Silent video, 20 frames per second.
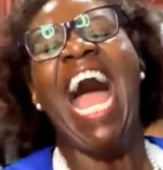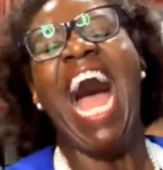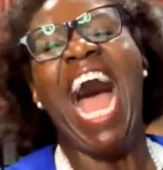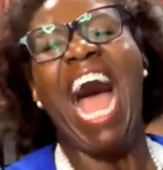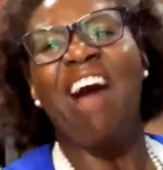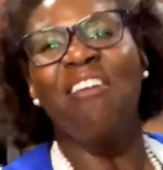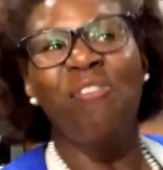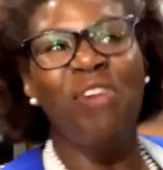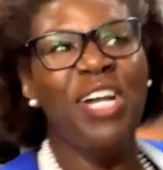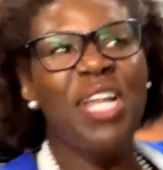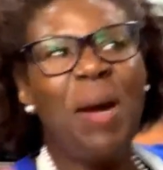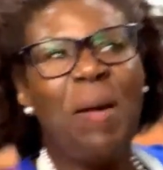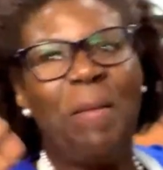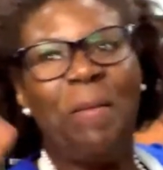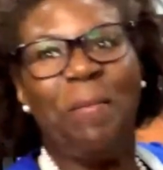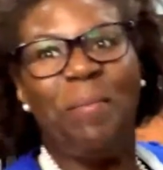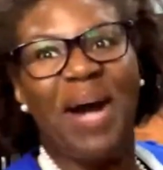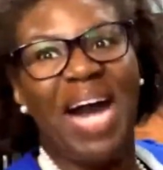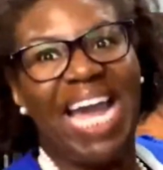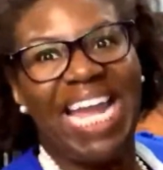I want to
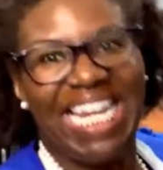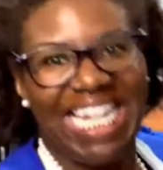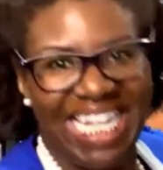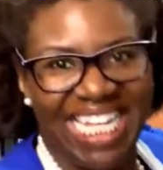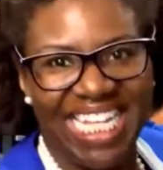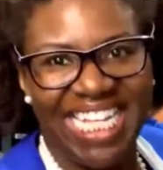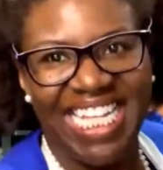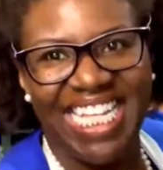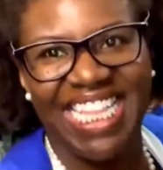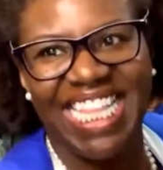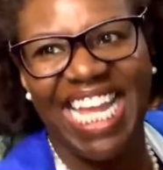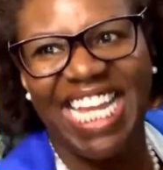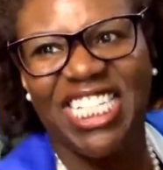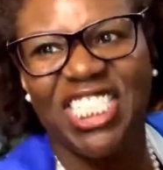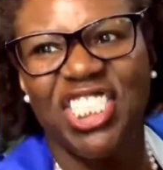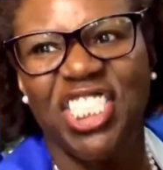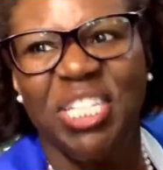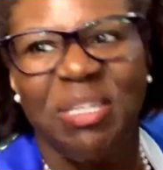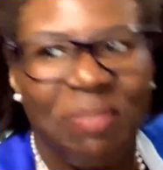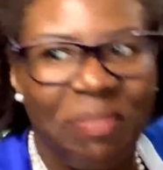bite it like
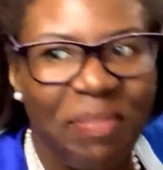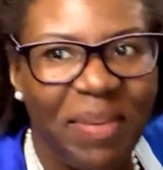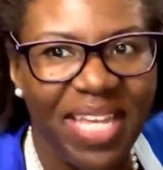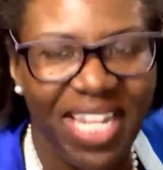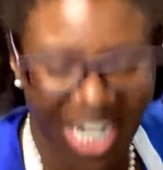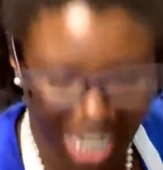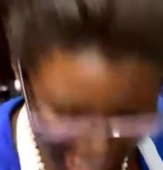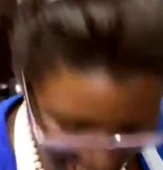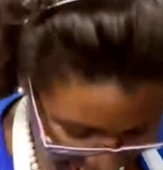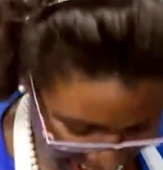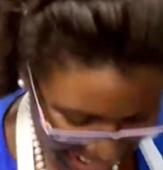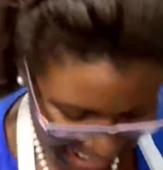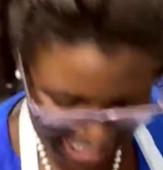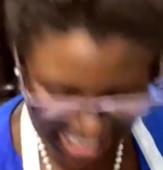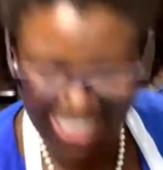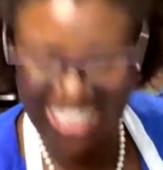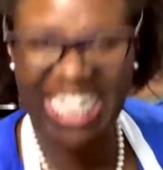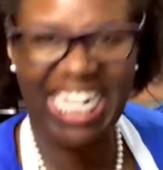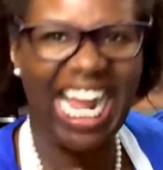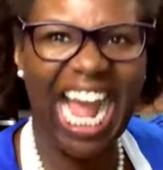she bit hers, just
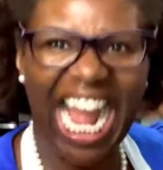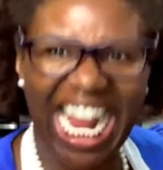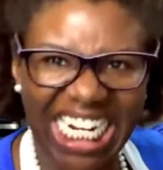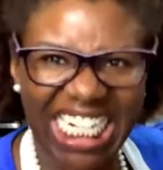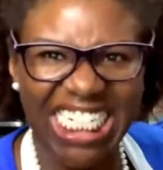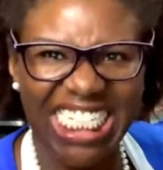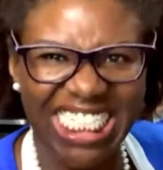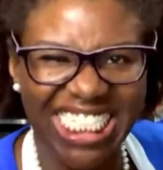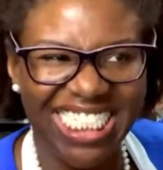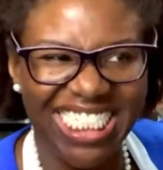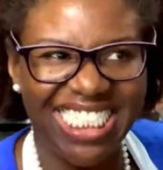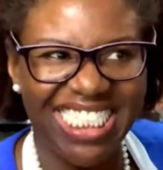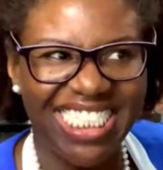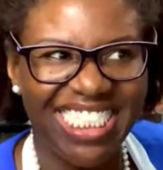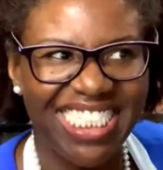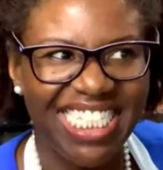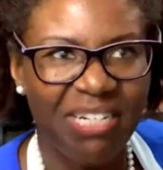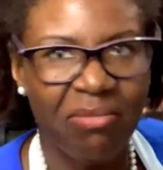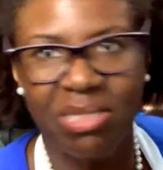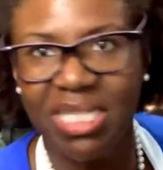like,
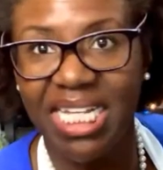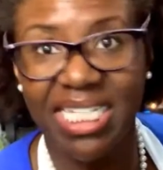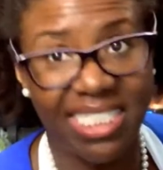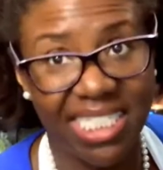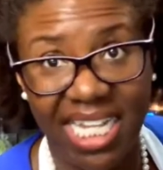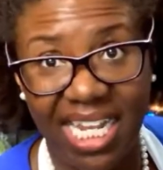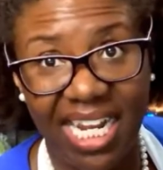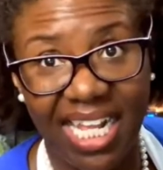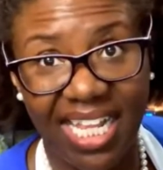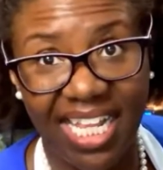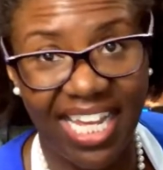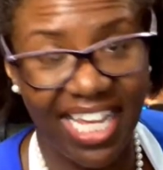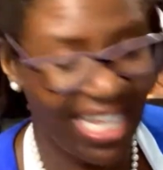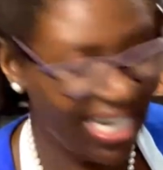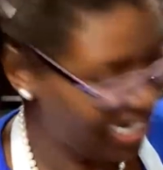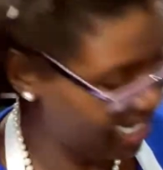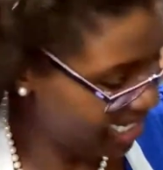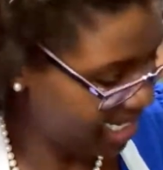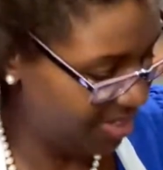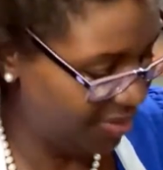argh. but that's not elegant
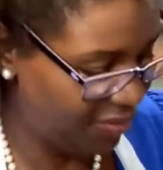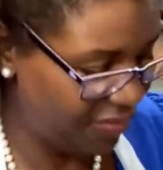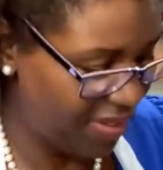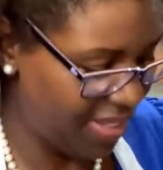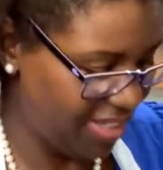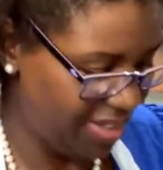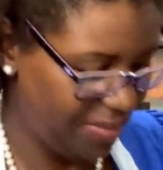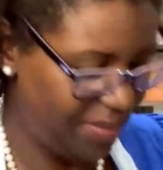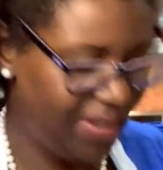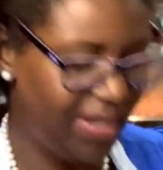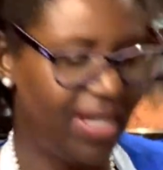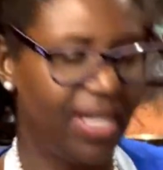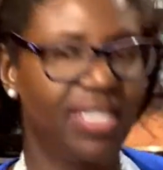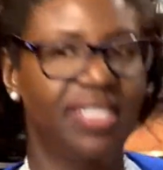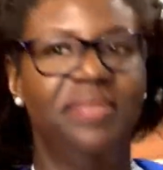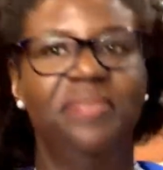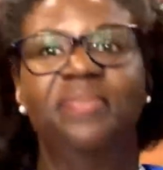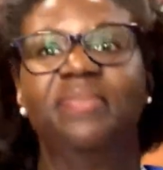and it'll fall apart.